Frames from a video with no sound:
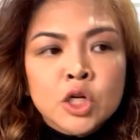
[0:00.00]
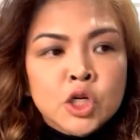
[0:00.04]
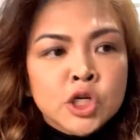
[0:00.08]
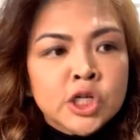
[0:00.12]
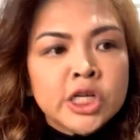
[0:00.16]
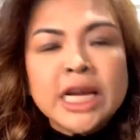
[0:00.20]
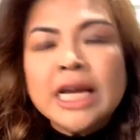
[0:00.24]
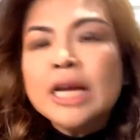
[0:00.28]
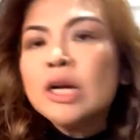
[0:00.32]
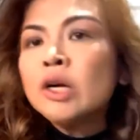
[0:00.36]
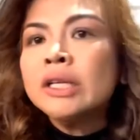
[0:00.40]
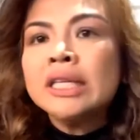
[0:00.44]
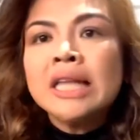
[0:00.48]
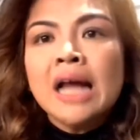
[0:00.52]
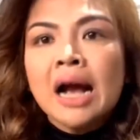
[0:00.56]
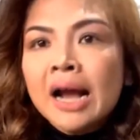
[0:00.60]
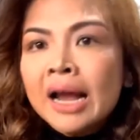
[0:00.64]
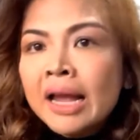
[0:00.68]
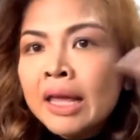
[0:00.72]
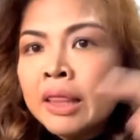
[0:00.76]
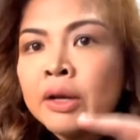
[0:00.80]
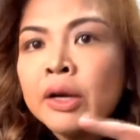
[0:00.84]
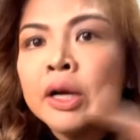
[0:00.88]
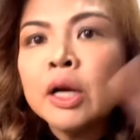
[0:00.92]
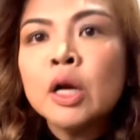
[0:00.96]
She could
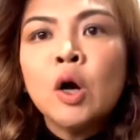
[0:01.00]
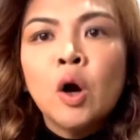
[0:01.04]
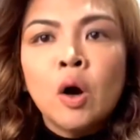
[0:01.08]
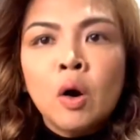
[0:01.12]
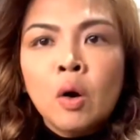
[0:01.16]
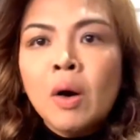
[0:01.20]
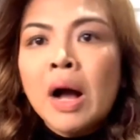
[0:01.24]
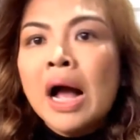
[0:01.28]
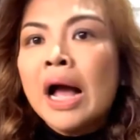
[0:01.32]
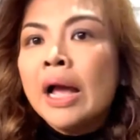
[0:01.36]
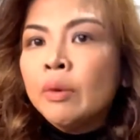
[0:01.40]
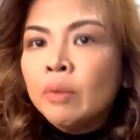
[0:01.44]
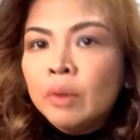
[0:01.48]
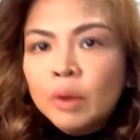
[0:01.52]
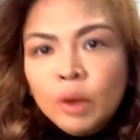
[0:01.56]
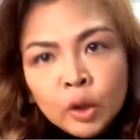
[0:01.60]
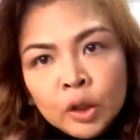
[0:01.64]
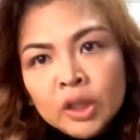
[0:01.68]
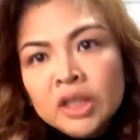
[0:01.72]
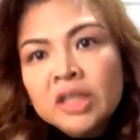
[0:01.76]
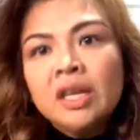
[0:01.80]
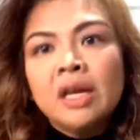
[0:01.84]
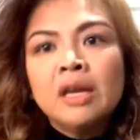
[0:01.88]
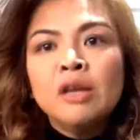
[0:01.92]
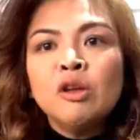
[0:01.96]
either go, I will
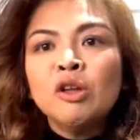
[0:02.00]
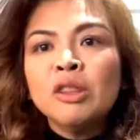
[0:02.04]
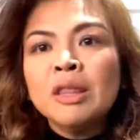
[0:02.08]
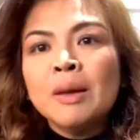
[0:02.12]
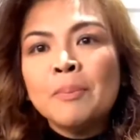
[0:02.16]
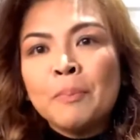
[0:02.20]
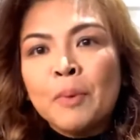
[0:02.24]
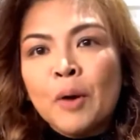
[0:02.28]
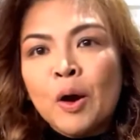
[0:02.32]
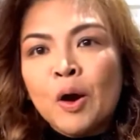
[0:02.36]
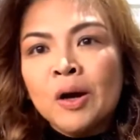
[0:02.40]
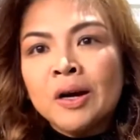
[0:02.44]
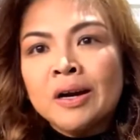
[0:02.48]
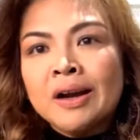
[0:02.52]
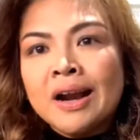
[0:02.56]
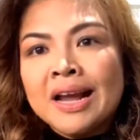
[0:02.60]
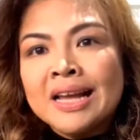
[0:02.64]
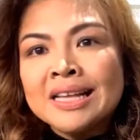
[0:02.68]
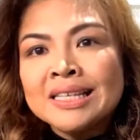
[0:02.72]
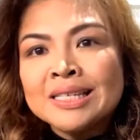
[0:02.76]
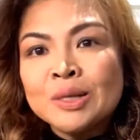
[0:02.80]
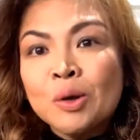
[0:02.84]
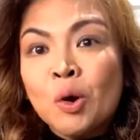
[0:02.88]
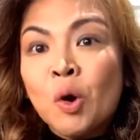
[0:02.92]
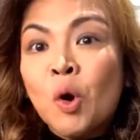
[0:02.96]
continue the
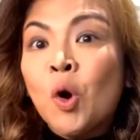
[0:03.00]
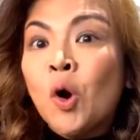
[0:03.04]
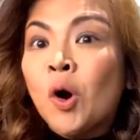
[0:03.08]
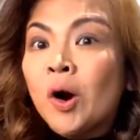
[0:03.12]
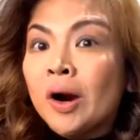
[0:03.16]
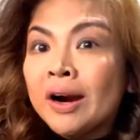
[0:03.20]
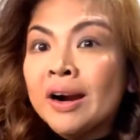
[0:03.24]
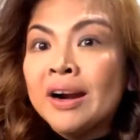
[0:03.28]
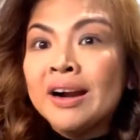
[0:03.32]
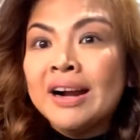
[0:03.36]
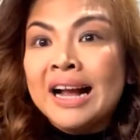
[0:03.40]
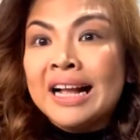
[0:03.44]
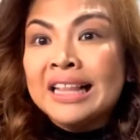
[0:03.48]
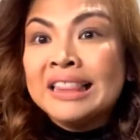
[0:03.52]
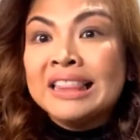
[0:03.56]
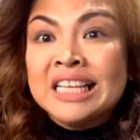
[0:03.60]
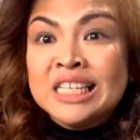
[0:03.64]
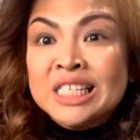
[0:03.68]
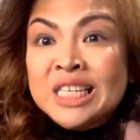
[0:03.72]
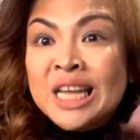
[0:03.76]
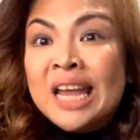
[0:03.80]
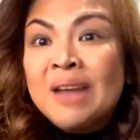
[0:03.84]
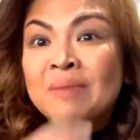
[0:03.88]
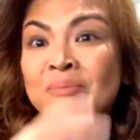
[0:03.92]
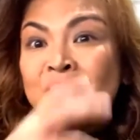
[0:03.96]
progress, or at
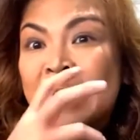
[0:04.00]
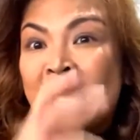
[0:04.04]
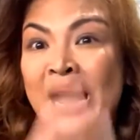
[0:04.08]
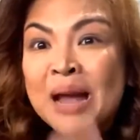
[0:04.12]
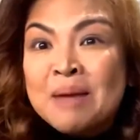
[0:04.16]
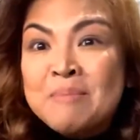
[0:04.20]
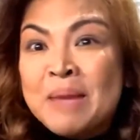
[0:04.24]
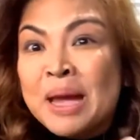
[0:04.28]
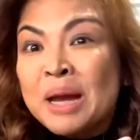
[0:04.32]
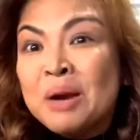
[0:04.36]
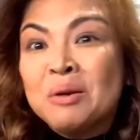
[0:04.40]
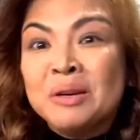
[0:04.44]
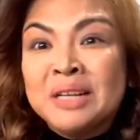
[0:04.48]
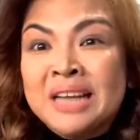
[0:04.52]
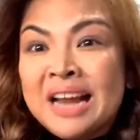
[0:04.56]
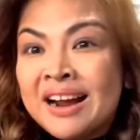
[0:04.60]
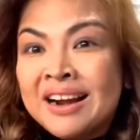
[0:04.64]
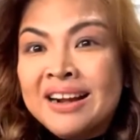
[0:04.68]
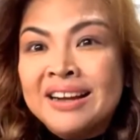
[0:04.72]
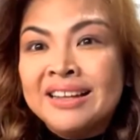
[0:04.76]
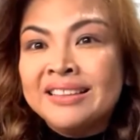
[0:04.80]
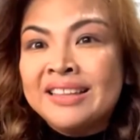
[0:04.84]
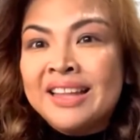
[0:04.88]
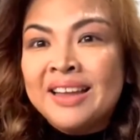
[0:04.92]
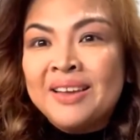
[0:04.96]
the same time, merong
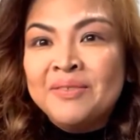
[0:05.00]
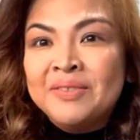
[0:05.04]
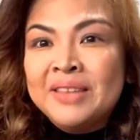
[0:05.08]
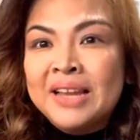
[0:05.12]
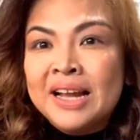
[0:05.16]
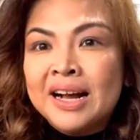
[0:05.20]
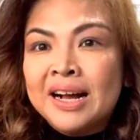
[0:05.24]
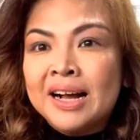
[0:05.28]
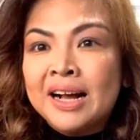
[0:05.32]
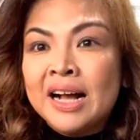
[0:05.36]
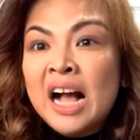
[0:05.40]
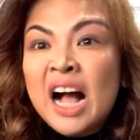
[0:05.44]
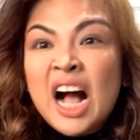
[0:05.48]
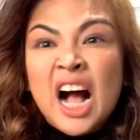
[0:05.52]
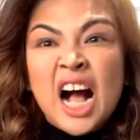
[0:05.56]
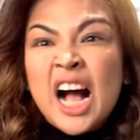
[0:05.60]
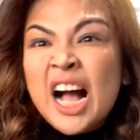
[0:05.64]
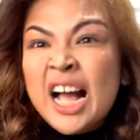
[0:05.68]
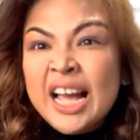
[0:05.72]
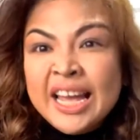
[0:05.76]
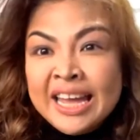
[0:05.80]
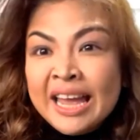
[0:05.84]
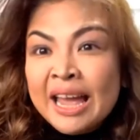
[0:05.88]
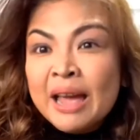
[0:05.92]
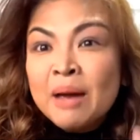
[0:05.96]
narrative na,
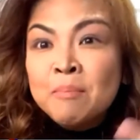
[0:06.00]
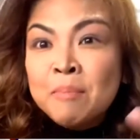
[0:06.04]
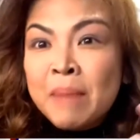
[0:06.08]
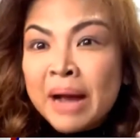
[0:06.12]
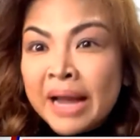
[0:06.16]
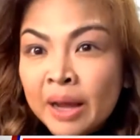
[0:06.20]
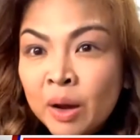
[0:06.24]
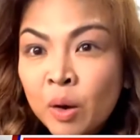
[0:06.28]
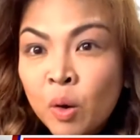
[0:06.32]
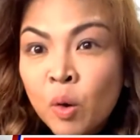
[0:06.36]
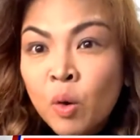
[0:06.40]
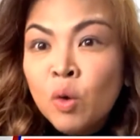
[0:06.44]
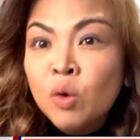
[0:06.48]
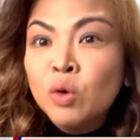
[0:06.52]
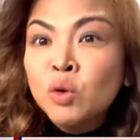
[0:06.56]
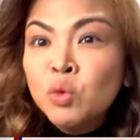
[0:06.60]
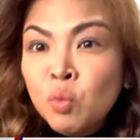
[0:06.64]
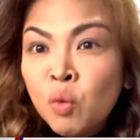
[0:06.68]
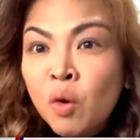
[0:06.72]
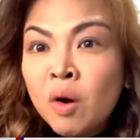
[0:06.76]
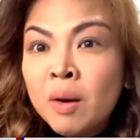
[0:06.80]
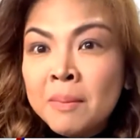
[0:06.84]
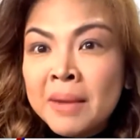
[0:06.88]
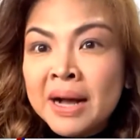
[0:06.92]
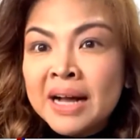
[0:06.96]
I am my own
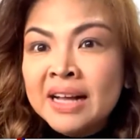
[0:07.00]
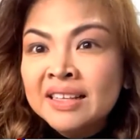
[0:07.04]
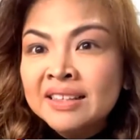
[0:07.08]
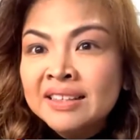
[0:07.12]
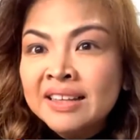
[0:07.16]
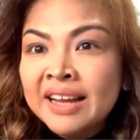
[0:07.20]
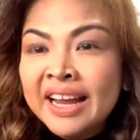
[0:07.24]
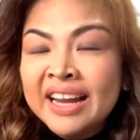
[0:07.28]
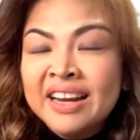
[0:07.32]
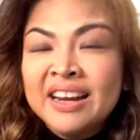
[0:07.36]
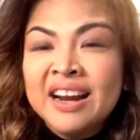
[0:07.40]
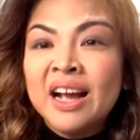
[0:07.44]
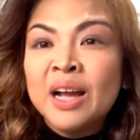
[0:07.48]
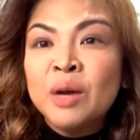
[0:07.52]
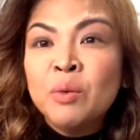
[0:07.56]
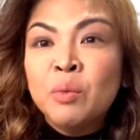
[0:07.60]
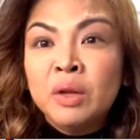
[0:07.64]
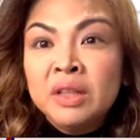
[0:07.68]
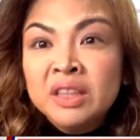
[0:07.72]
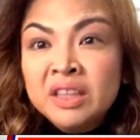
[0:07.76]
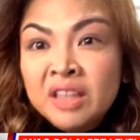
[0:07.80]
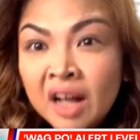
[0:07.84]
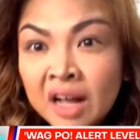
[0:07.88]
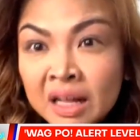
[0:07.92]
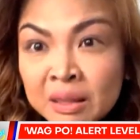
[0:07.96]
woman and I
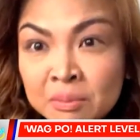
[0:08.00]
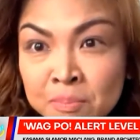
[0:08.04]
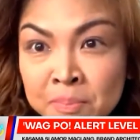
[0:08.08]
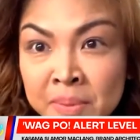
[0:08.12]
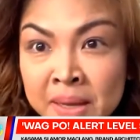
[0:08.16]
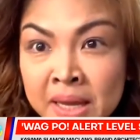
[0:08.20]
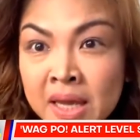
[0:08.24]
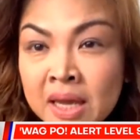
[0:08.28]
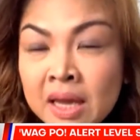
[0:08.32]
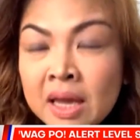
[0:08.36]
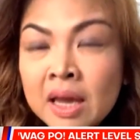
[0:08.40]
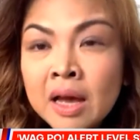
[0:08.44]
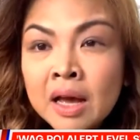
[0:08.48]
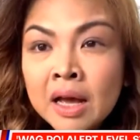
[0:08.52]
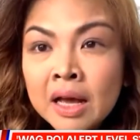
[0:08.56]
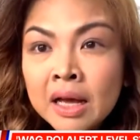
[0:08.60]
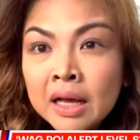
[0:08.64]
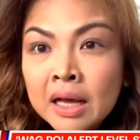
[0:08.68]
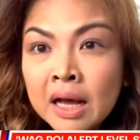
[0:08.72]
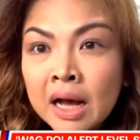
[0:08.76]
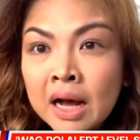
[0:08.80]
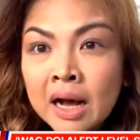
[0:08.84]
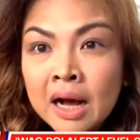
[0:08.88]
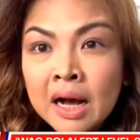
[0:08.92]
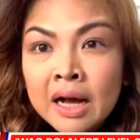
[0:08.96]
will not be,
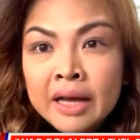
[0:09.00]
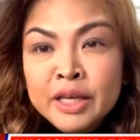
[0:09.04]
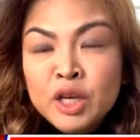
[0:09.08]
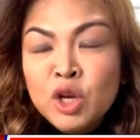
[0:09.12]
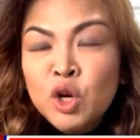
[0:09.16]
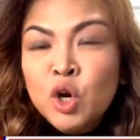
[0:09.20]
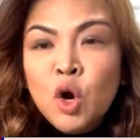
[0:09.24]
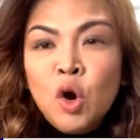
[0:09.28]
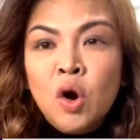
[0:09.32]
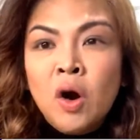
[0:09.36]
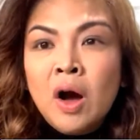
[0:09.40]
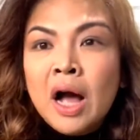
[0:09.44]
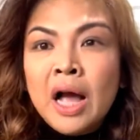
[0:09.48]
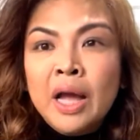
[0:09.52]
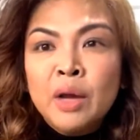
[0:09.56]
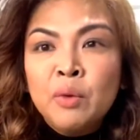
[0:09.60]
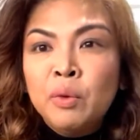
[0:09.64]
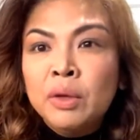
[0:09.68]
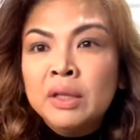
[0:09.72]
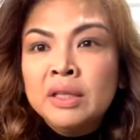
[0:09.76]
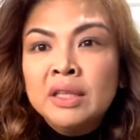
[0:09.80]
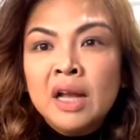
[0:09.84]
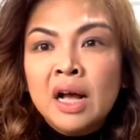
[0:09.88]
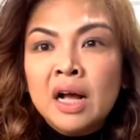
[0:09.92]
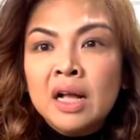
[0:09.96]
I
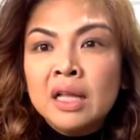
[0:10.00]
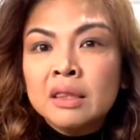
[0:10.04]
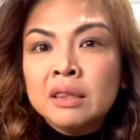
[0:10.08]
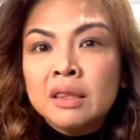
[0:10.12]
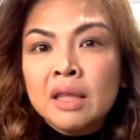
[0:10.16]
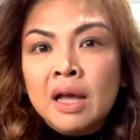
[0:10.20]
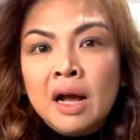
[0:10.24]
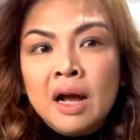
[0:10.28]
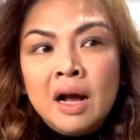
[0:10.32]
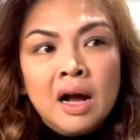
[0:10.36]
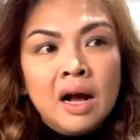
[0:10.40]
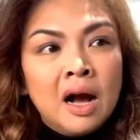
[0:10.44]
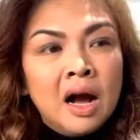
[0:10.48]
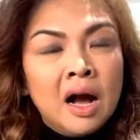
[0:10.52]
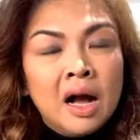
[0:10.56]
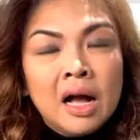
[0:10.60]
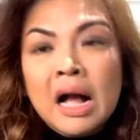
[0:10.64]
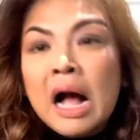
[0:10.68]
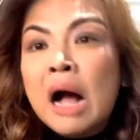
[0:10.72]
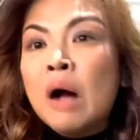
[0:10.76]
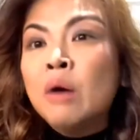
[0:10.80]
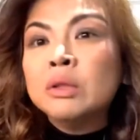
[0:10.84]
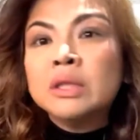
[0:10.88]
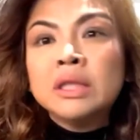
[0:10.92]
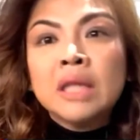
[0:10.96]
will not
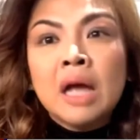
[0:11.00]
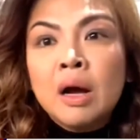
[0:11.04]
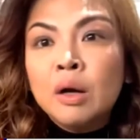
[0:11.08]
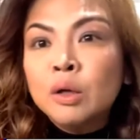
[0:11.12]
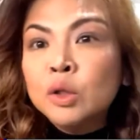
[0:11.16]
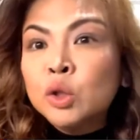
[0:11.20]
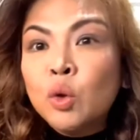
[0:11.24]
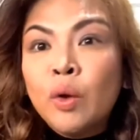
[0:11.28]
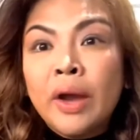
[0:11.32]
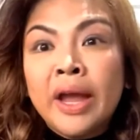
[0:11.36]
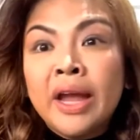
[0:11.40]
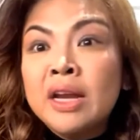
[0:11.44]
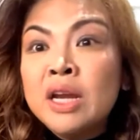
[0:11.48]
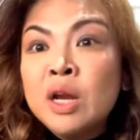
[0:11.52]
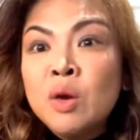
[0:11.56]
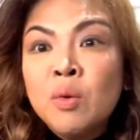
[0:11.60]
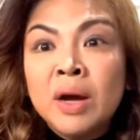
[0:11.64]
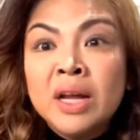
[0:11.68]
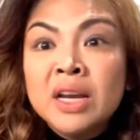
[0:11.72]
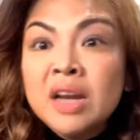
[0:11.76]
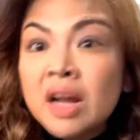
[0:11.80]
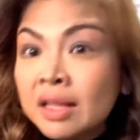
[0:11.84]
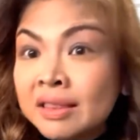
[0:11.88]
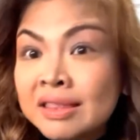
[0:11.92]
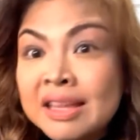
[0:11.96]
kowtow to
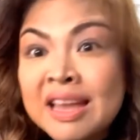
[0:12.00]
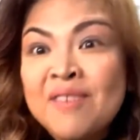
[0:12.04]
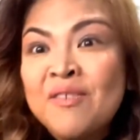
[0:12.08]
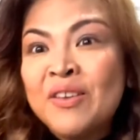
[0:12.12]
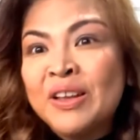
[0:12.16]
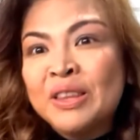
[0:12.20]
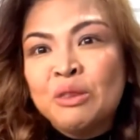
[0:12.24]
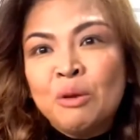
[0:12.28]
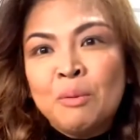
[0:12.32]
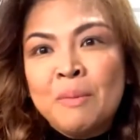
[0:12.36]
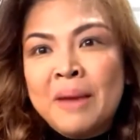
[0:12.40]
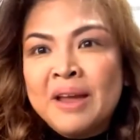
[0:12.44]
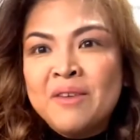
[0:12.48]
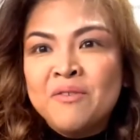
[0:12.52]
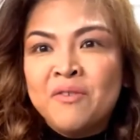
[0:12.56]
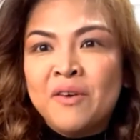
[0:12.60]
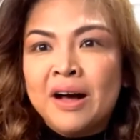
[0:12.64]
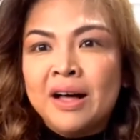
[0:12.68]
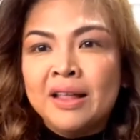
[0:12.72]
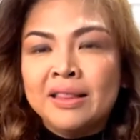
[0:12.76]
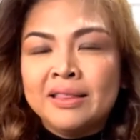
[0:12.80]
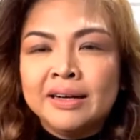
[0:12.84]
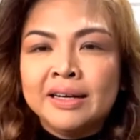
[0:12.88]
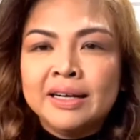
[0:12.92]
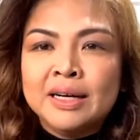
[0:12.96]
anyone, not even to my
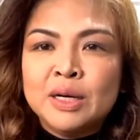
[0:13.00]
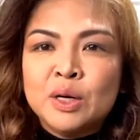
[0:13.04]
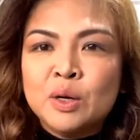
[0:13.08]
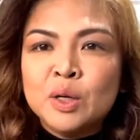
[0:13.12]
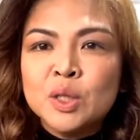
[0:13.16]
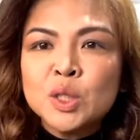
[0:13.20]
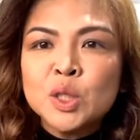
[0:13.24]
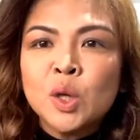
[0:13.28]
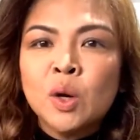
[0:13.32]
father. No?